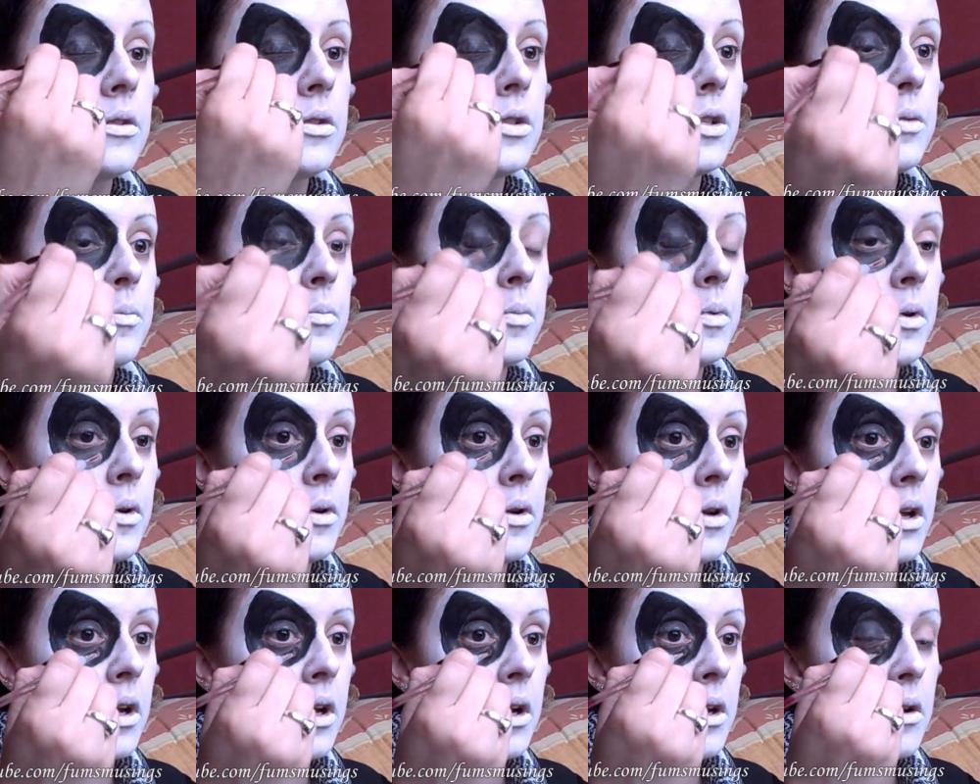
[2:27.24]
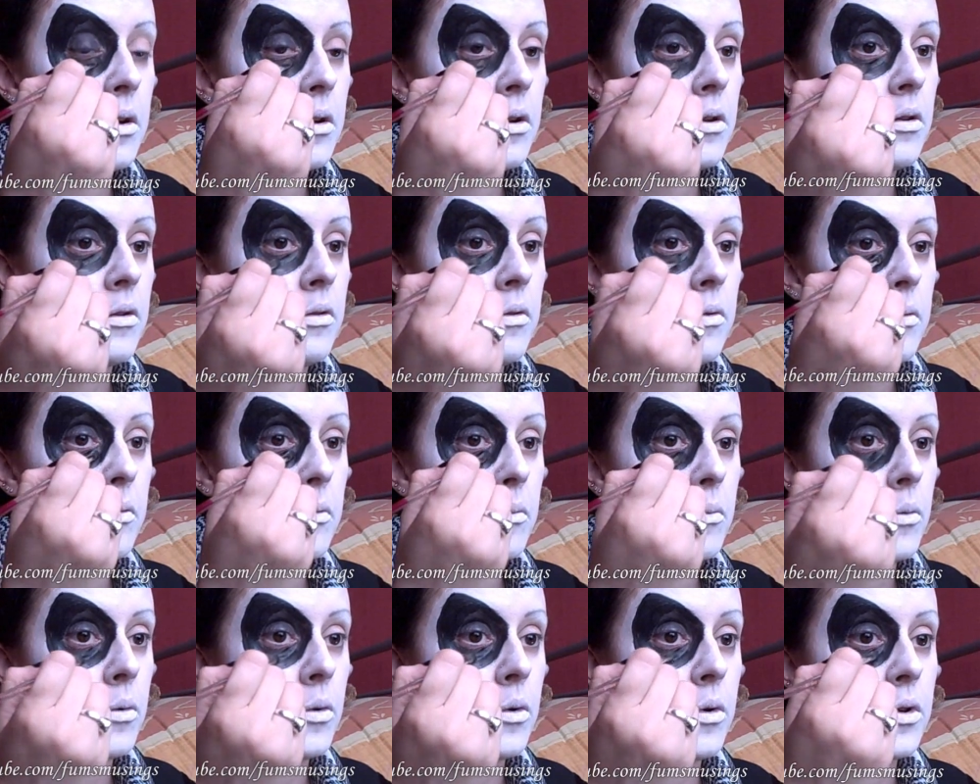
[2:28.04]
Just put like
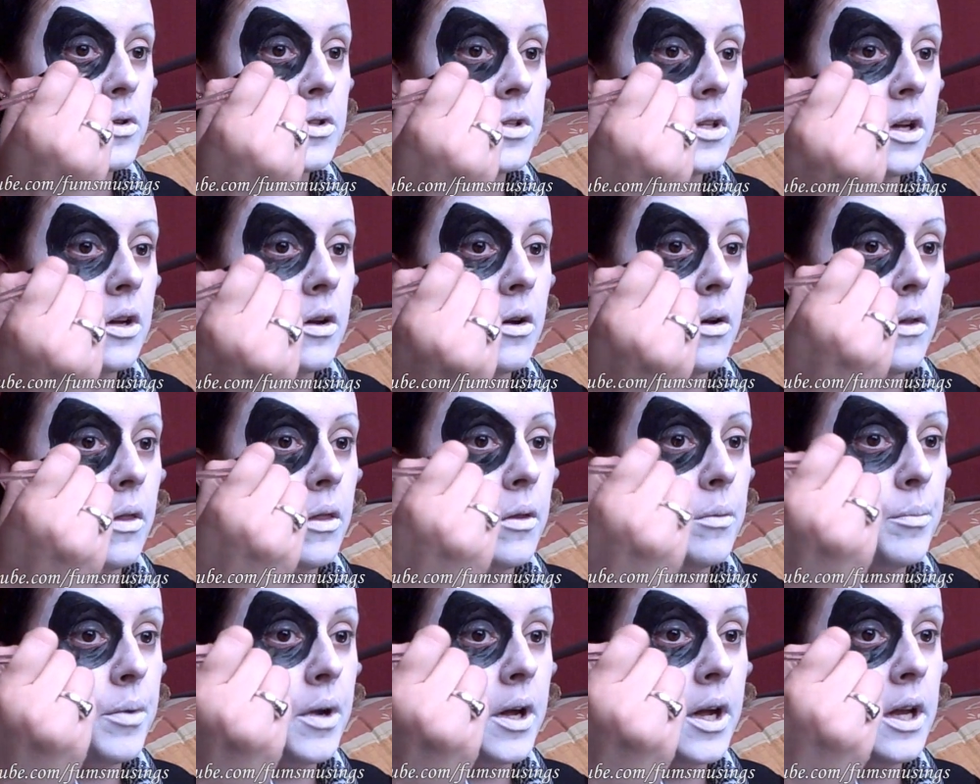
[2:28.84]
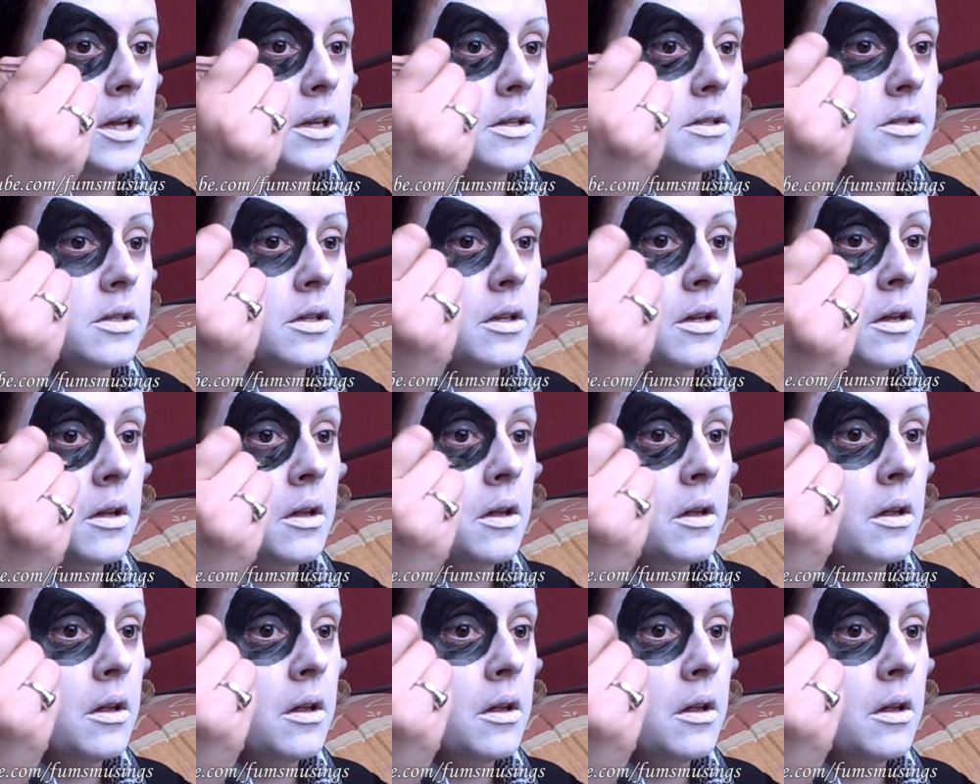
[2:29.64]
enough water on the paint